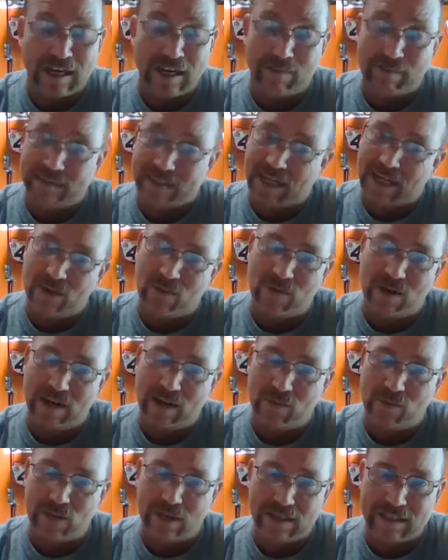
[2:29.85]
and I'm tell you what,
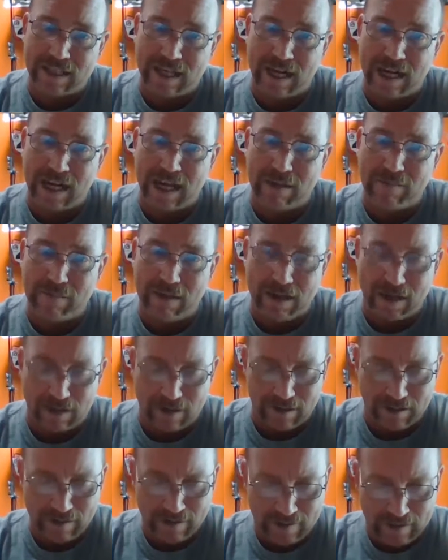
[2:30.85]
he would have done a lot
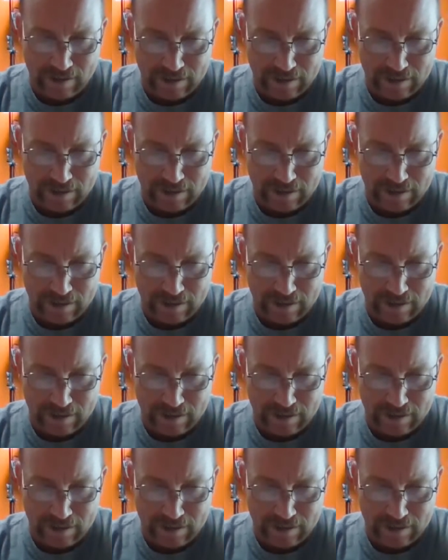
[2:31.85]
better.